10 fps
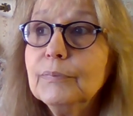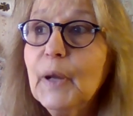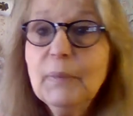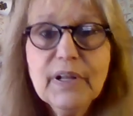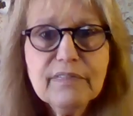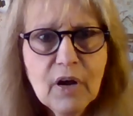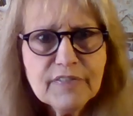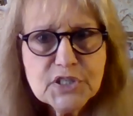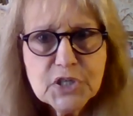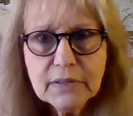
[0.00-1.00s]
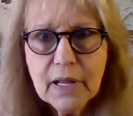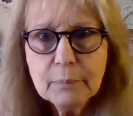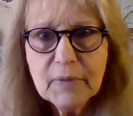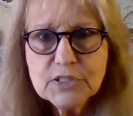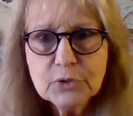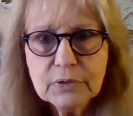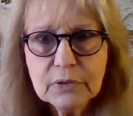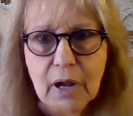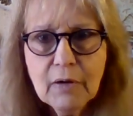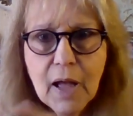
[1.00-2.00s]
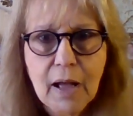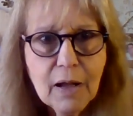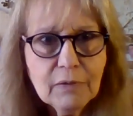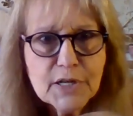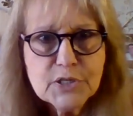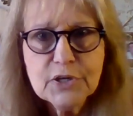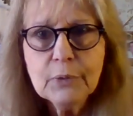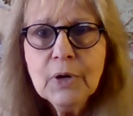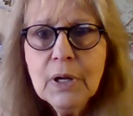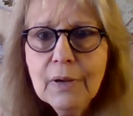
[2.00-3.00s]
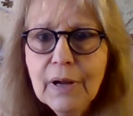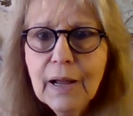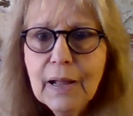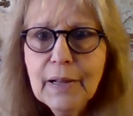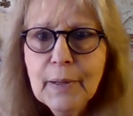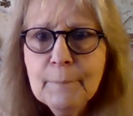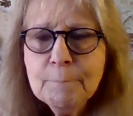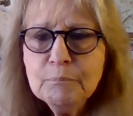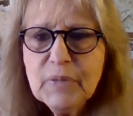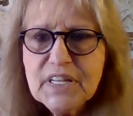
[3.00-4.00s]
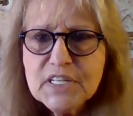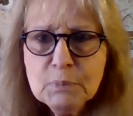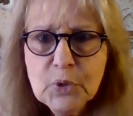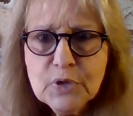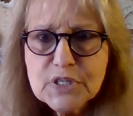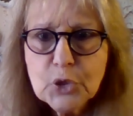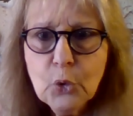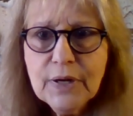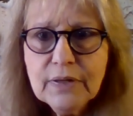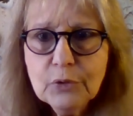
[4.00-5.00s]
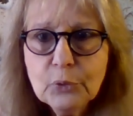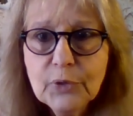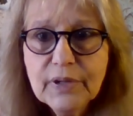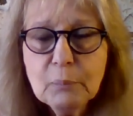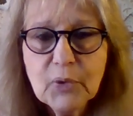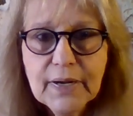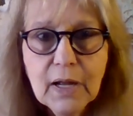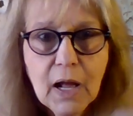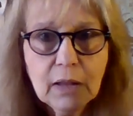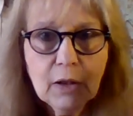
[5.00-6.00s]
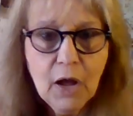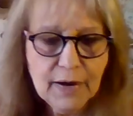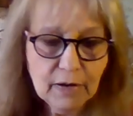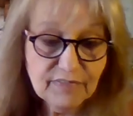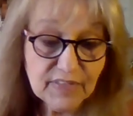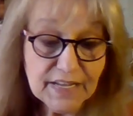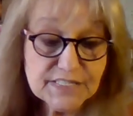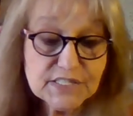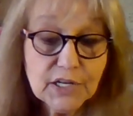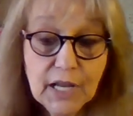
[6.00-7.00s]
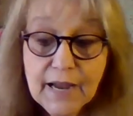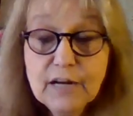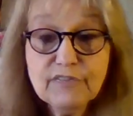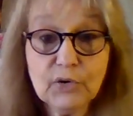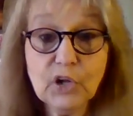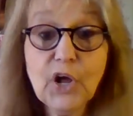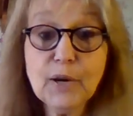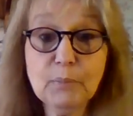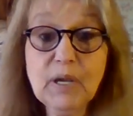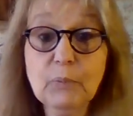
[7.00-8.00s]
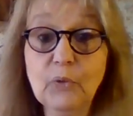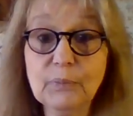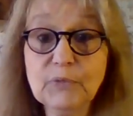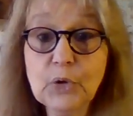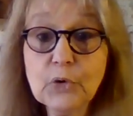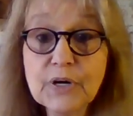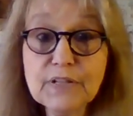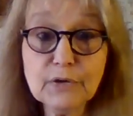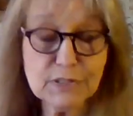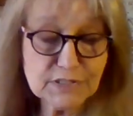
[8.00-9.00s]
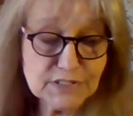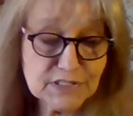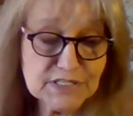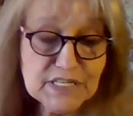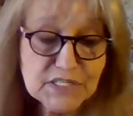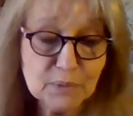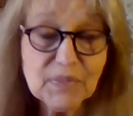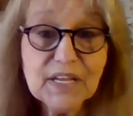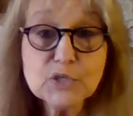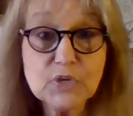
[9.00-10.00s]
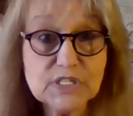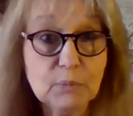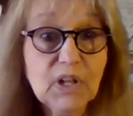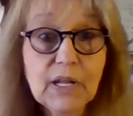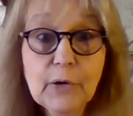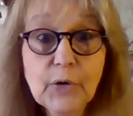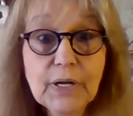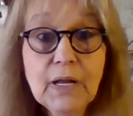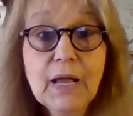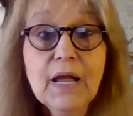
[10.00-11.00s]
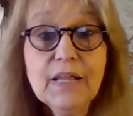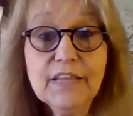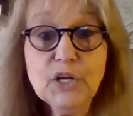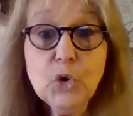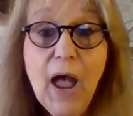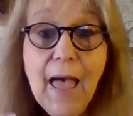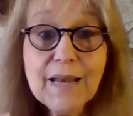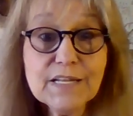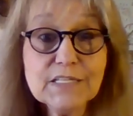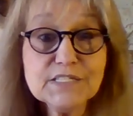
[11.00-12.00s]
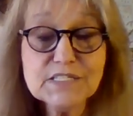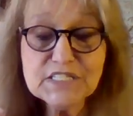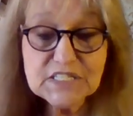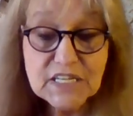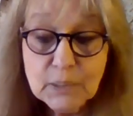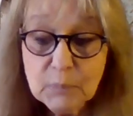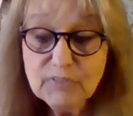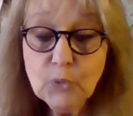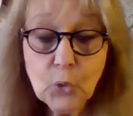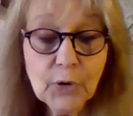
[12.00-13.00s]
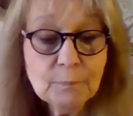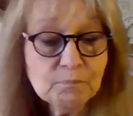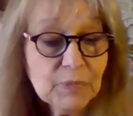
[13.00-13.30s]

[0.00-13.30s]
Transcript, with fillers: I believe. I'll have to check that and make certain. I, will let you know. Um, but this moon is going to really bring a lot of things to light for a lot of people. You're going to see some things with some clarity that you hadn't seen before.